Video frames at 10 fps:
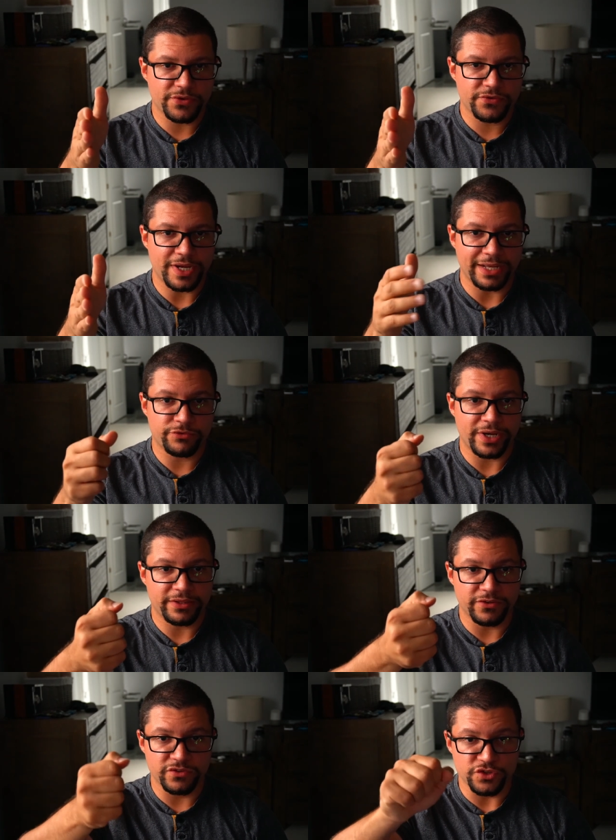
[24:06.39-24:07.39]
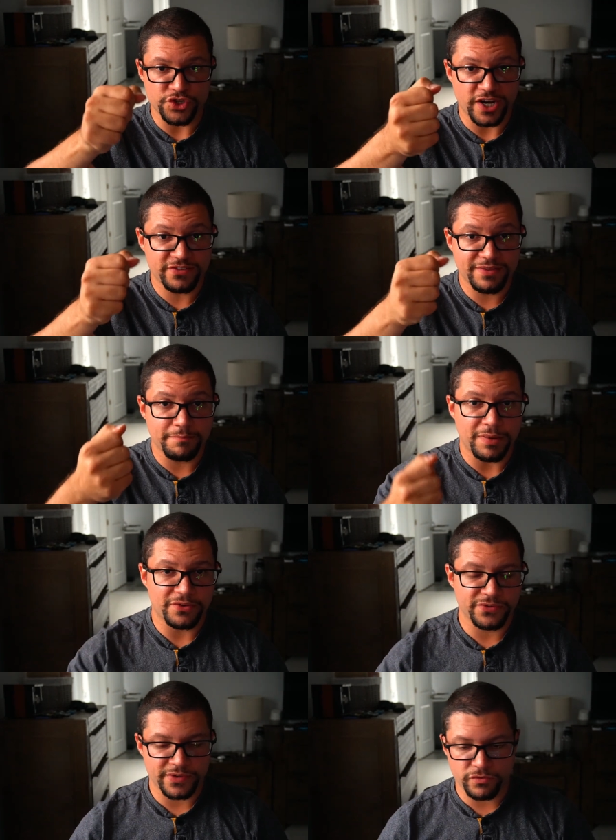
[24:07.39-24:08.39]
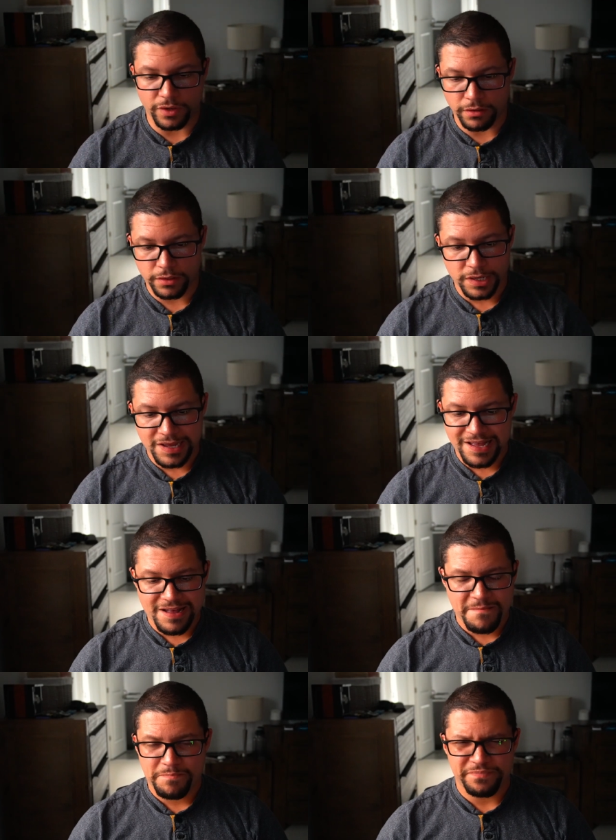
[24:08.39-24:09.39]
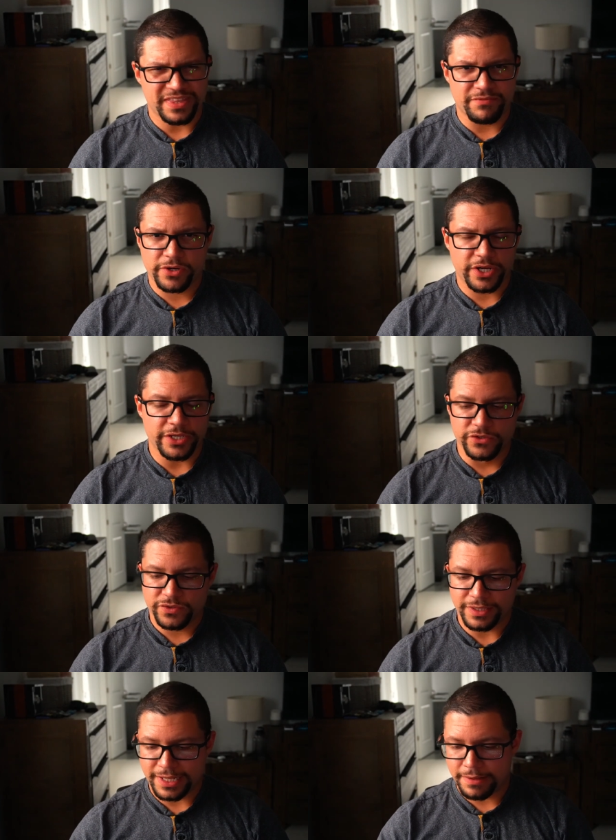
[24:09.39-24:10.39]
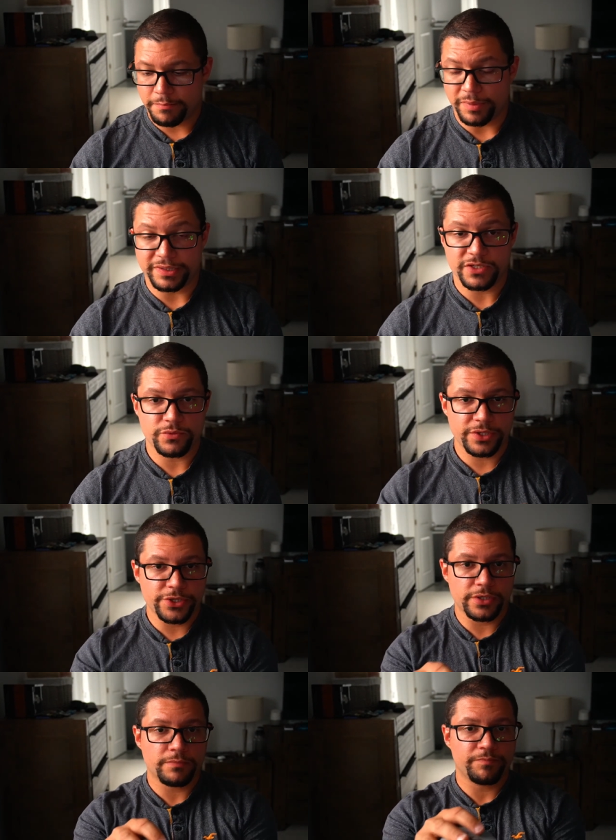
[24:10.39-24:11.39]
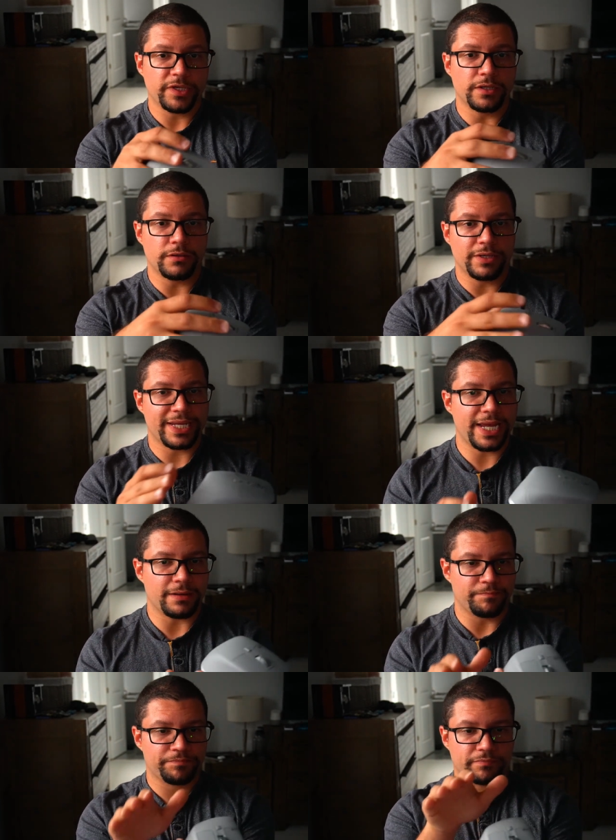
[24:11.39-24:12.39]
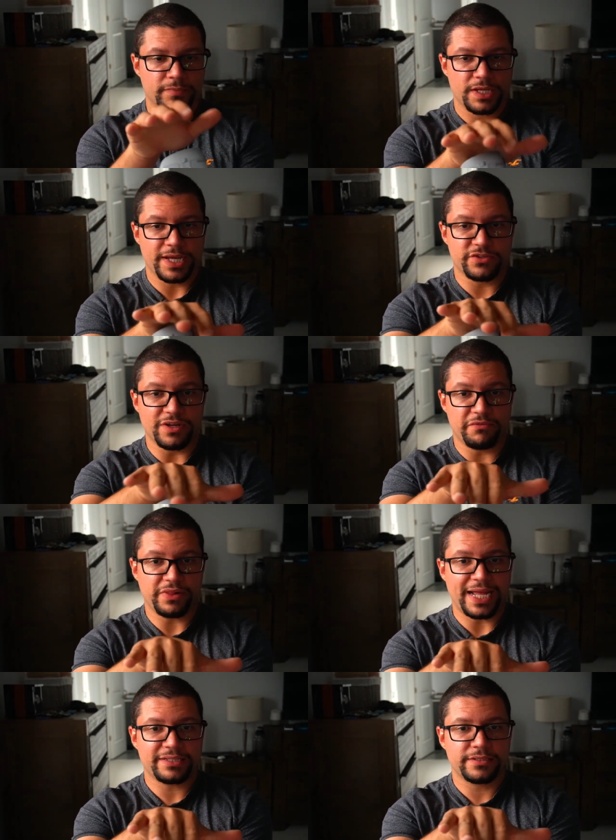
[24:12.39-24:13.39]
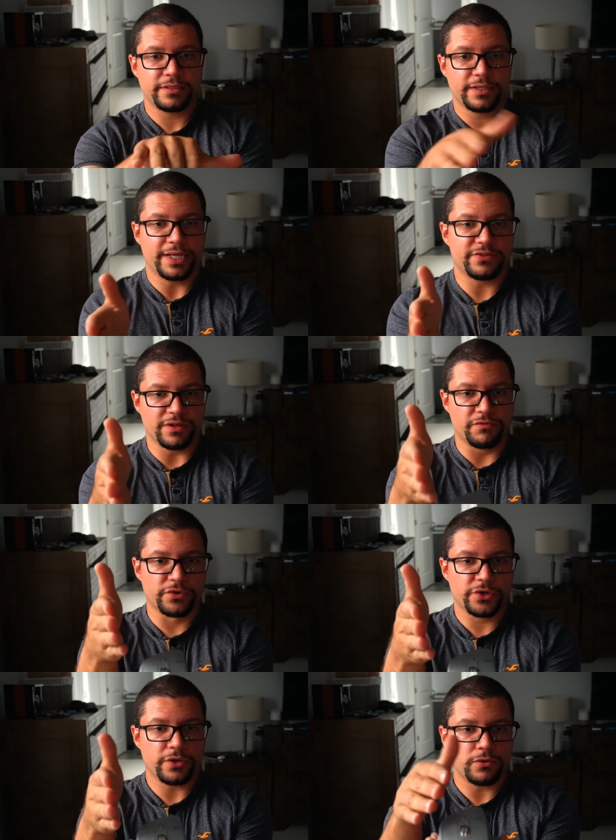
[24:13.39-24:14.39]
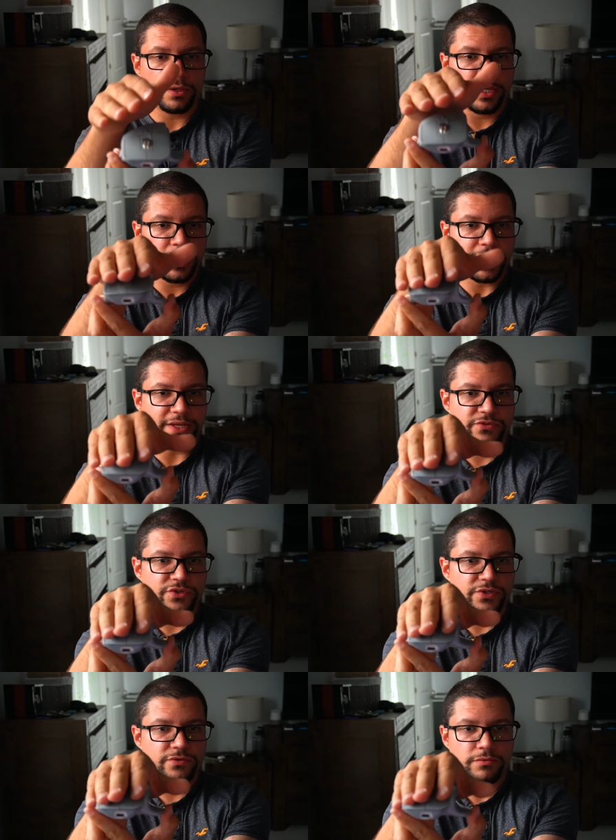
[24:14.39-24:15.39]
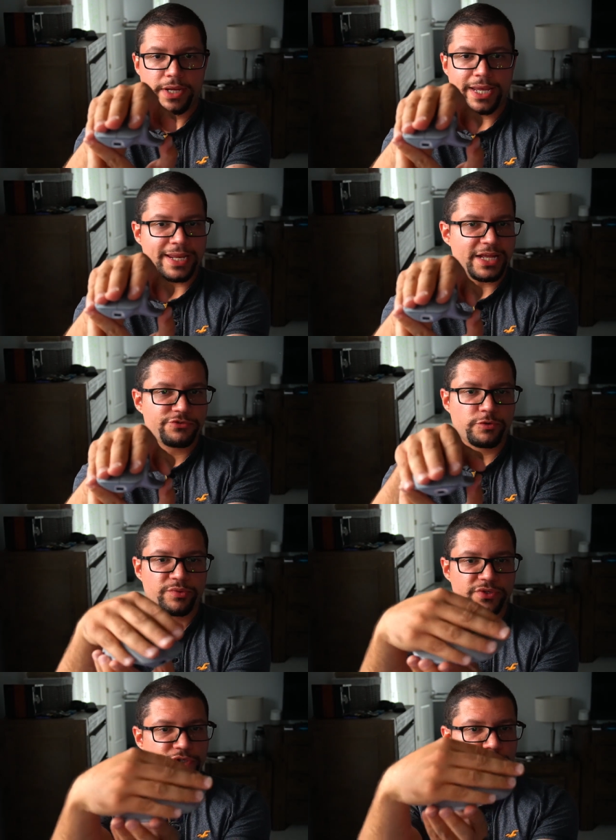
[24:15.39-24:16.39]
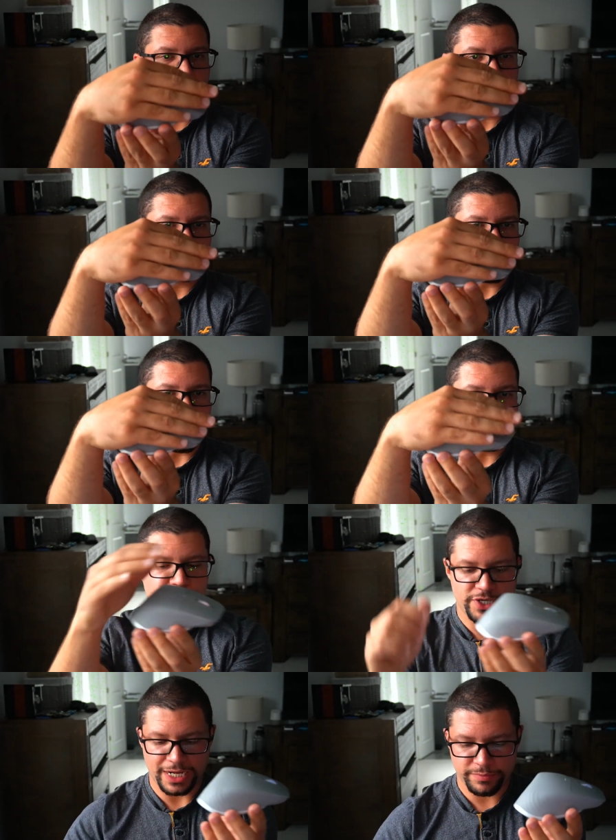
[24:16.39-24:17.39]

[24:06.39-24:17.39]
I tried to use the joystick mouses as well. Never got used to them. But this one here, you know, again, it's not flat. It's not vertical. It is just a natural position, palm shaped.